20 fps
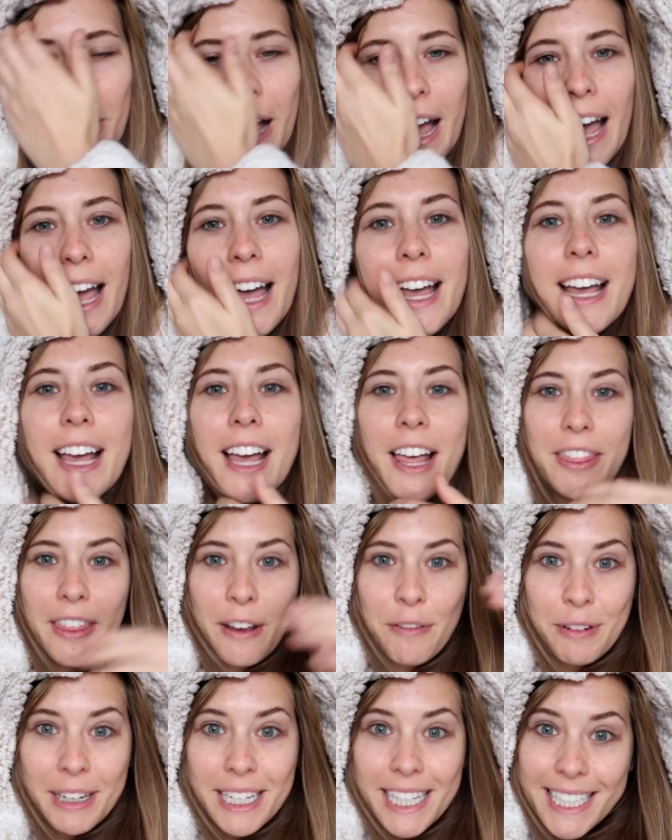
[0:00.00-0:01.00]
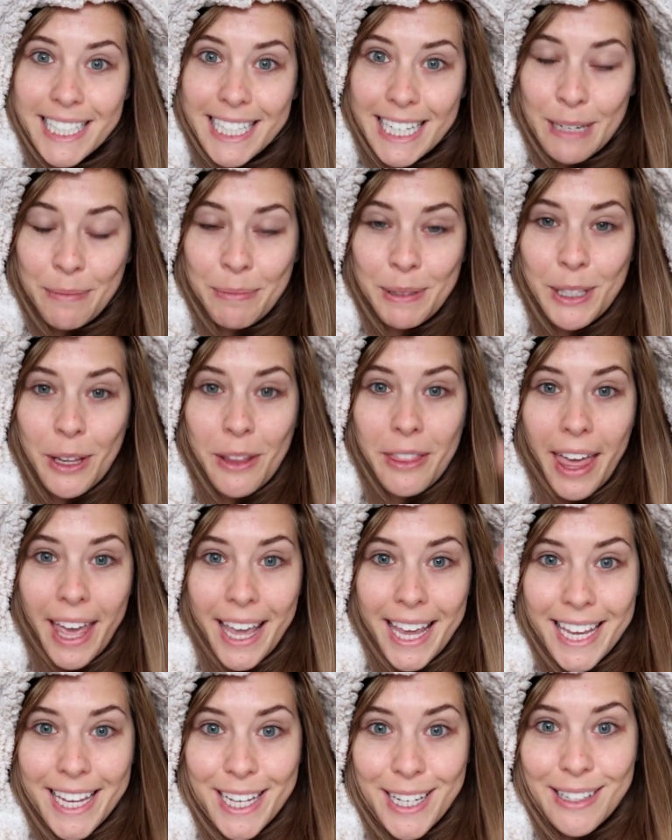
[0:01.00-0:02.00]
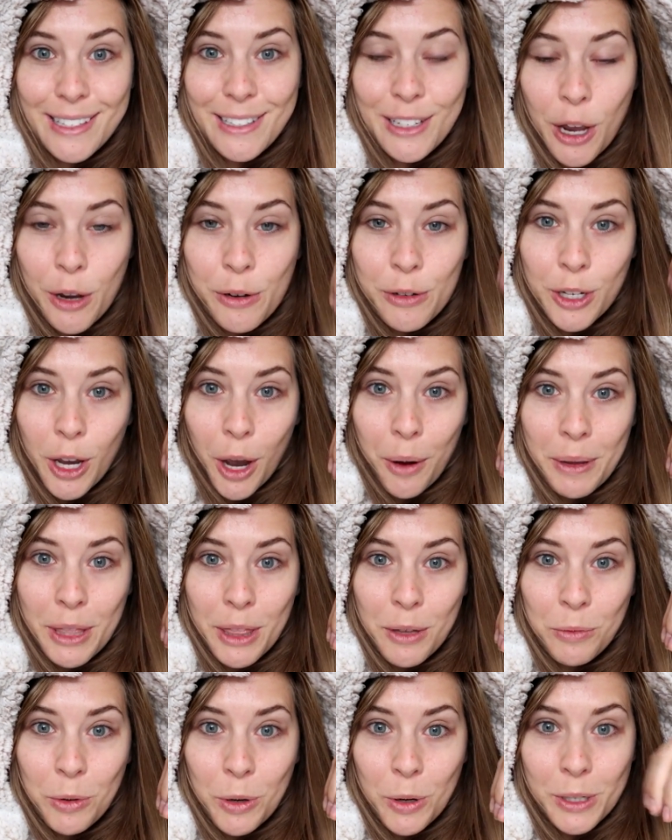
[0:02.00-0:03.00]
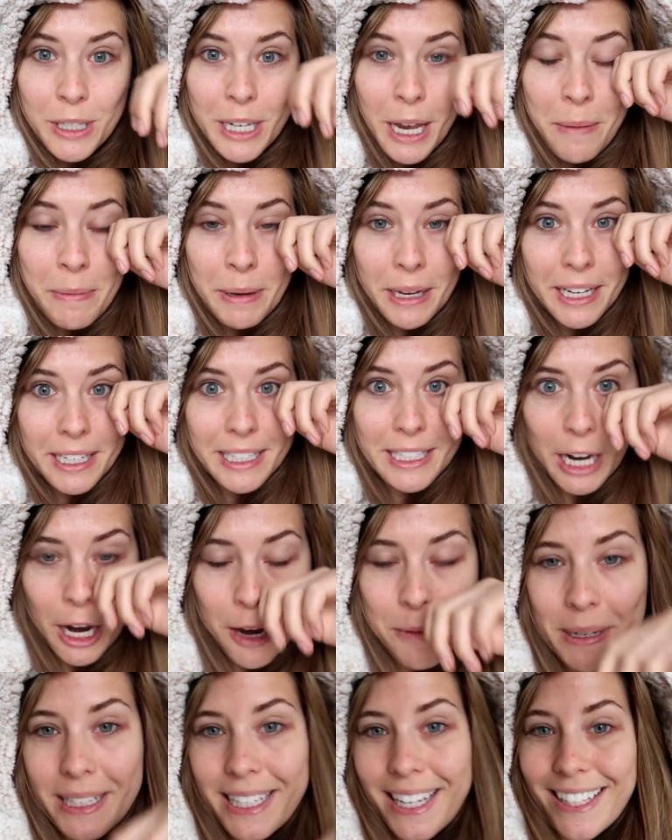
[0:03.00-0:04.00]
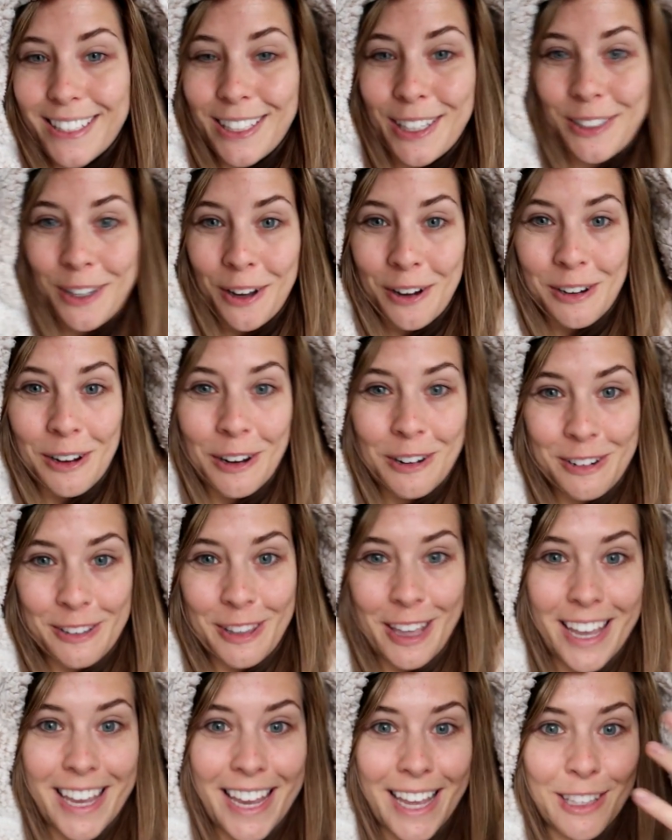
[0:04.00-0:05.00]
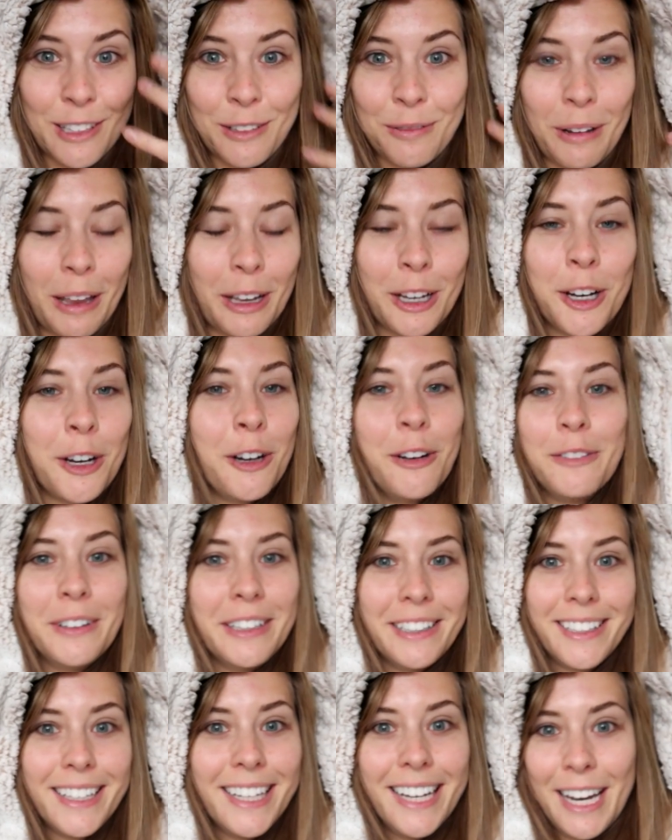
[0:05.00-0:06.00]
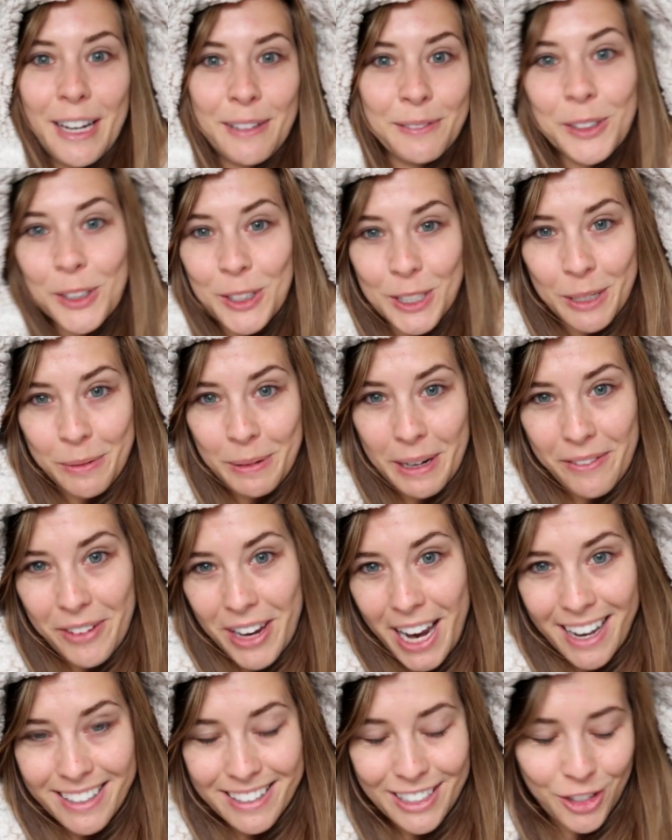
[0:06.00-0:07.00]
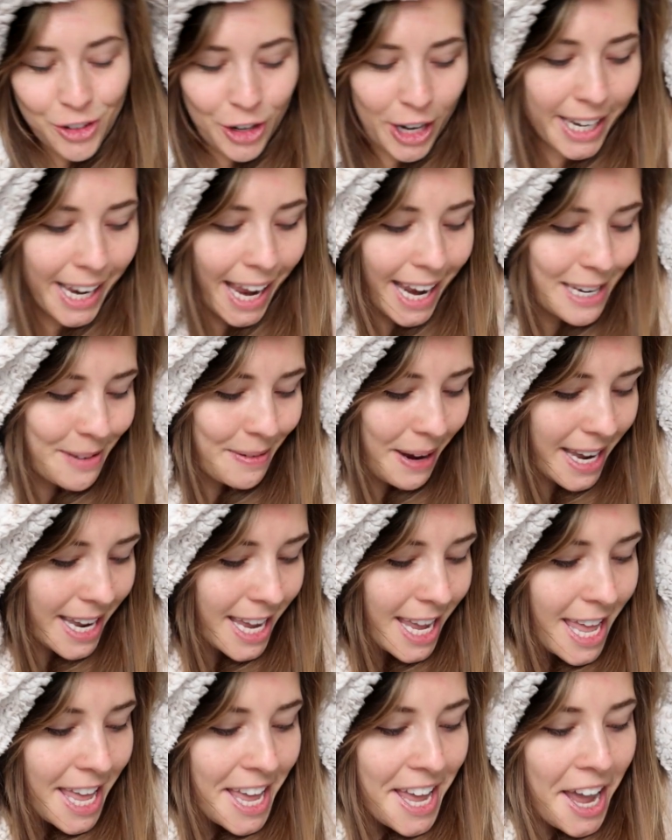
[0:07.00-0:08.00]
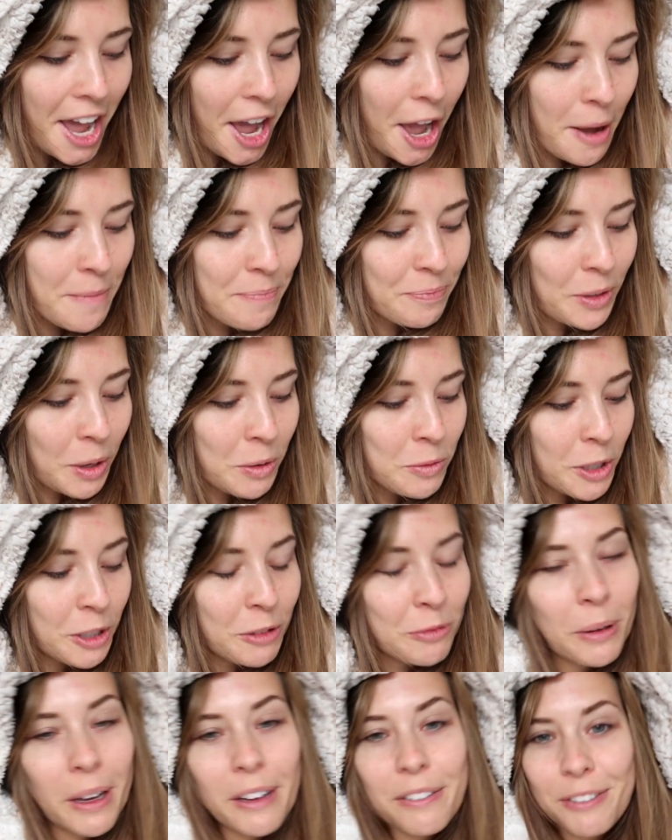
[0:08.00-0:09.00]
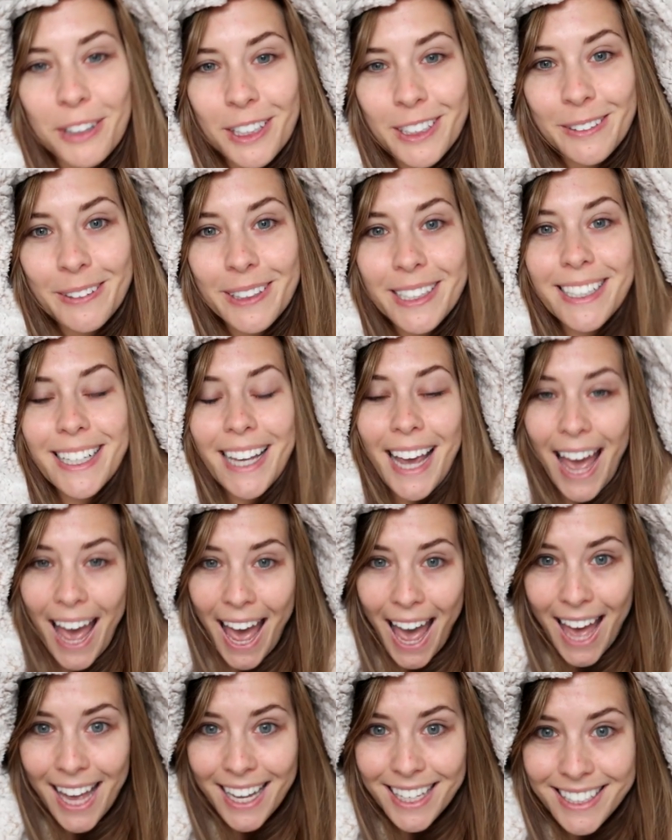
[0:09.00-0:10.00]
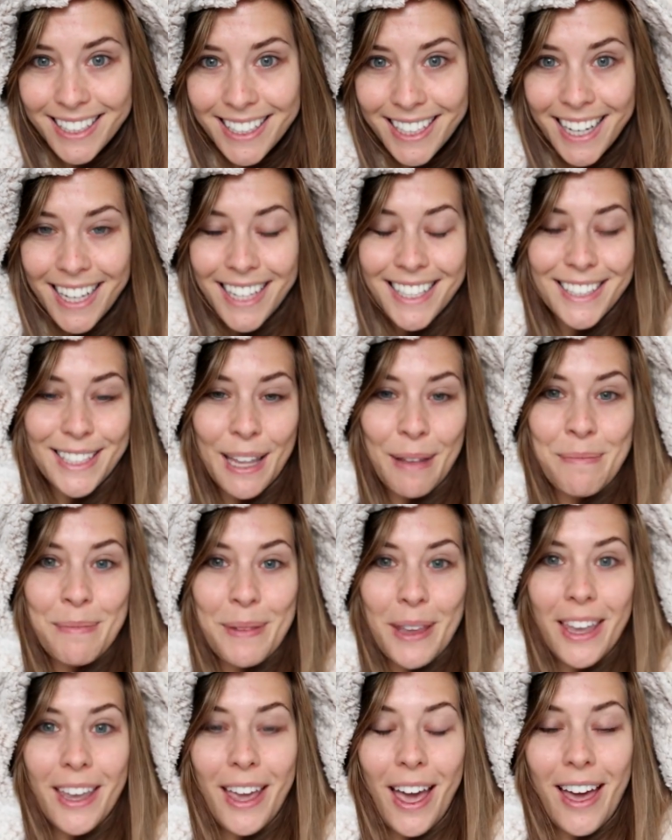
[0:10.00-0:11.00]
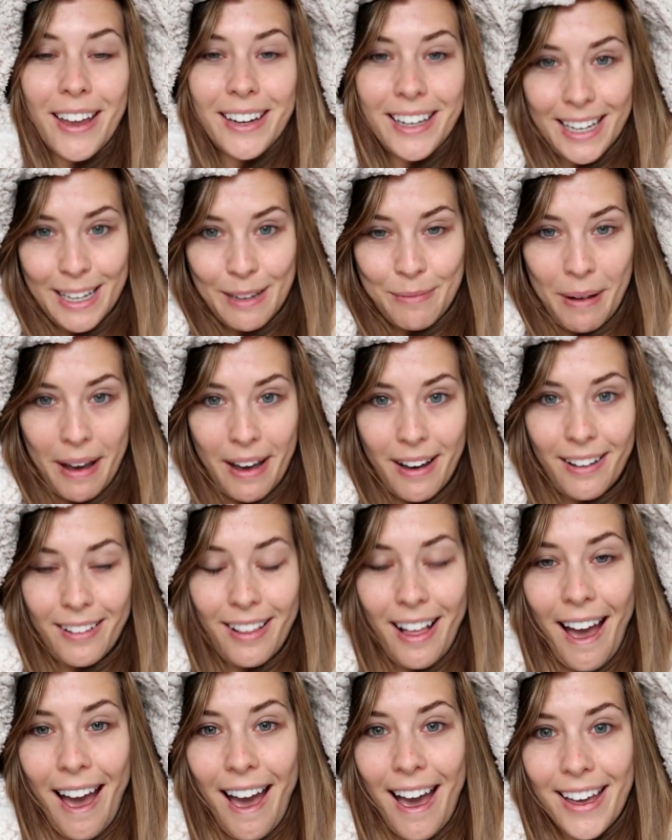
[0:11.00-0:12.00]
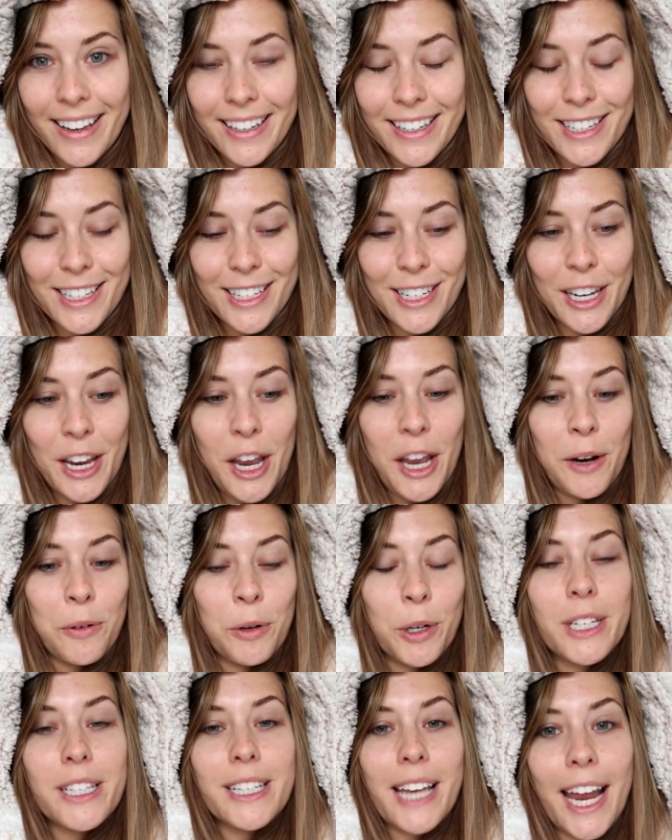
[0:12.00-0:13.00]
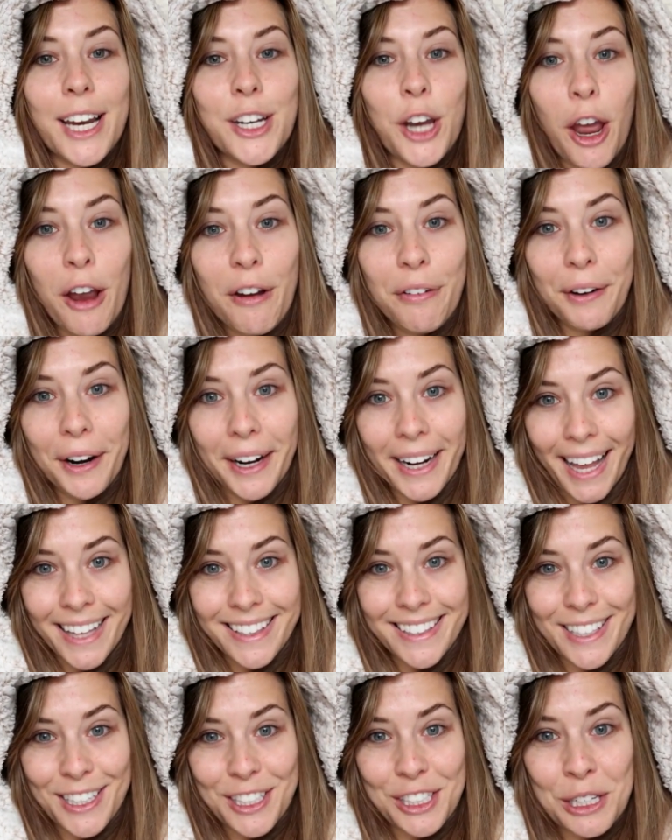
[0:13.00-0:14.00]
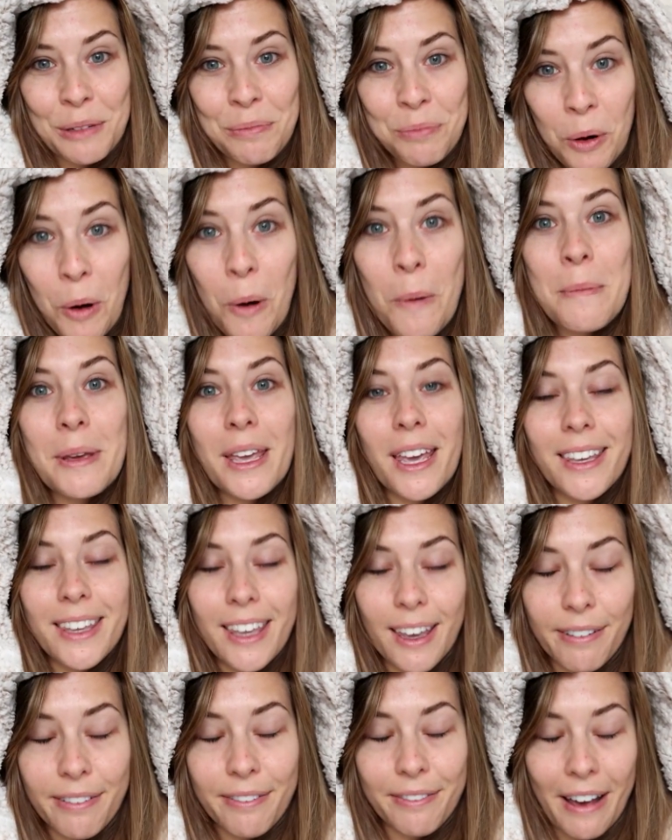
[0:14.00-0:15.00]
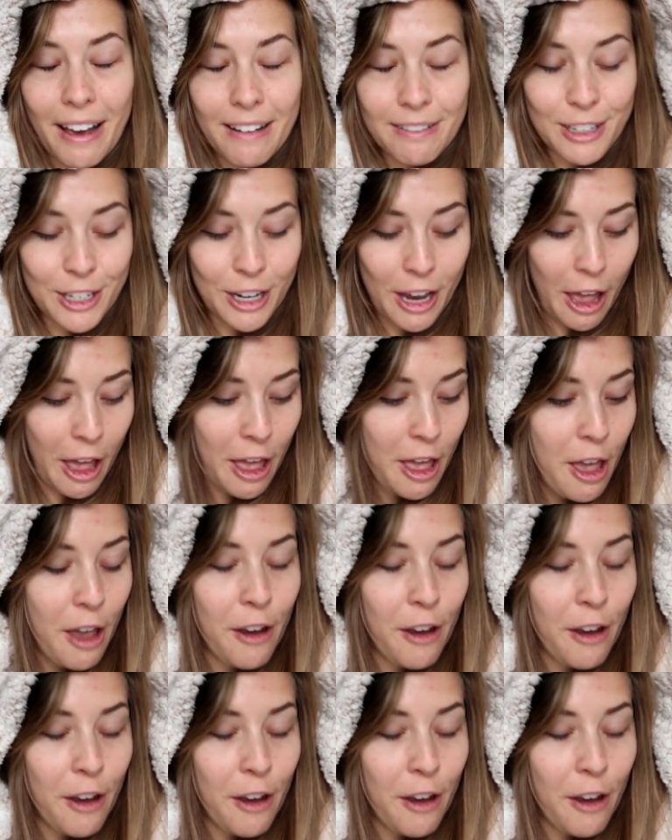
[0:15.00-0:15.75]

where they're really deep so their ears don't go in the water because Toby's ears are so long that he ends up like covered in water whenever he has a drink. Anyway, one of my followers, Kat, sent me an email and wouldn't take no for an answer. She bought me a gift voucher